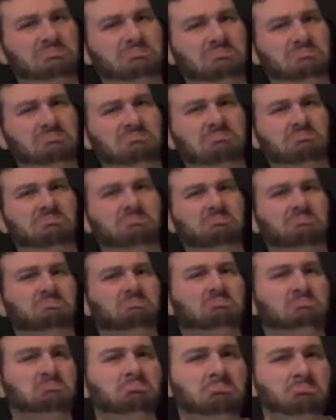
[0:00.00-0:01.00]
You know, we
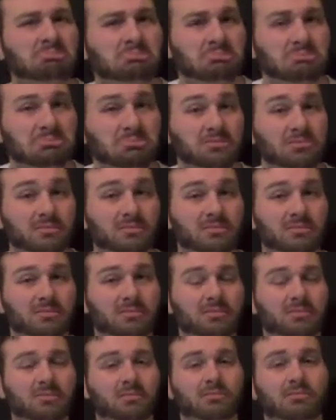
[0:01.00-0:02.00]
can't
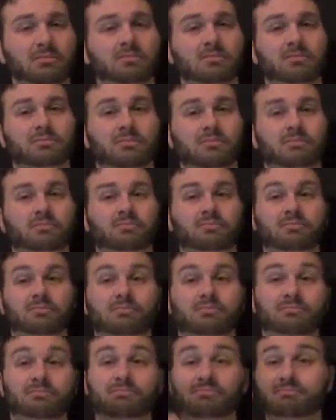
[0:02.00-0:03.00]
change every
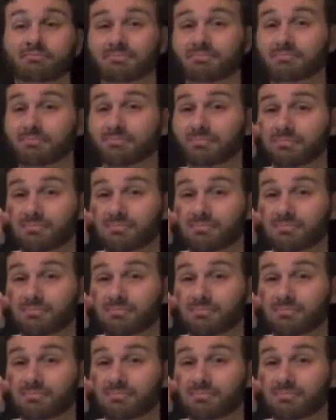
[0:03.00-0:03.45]
little thing that